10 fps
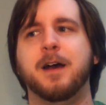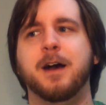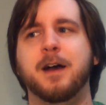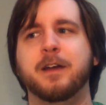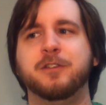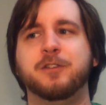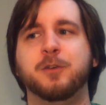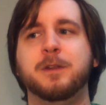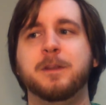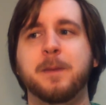Uh,
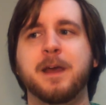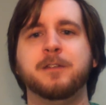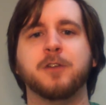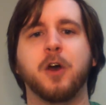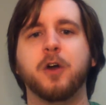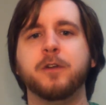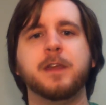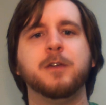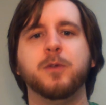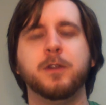so it depends. Are
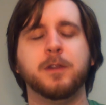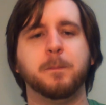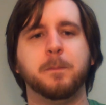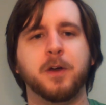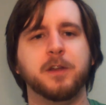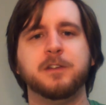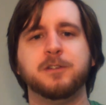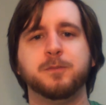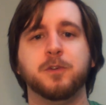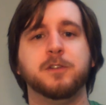they going to
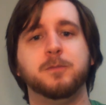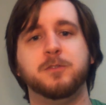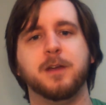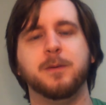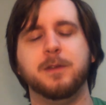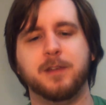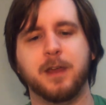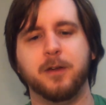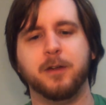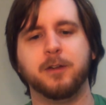punish Prism Cherry's
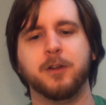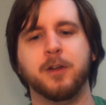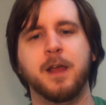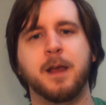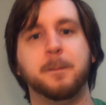character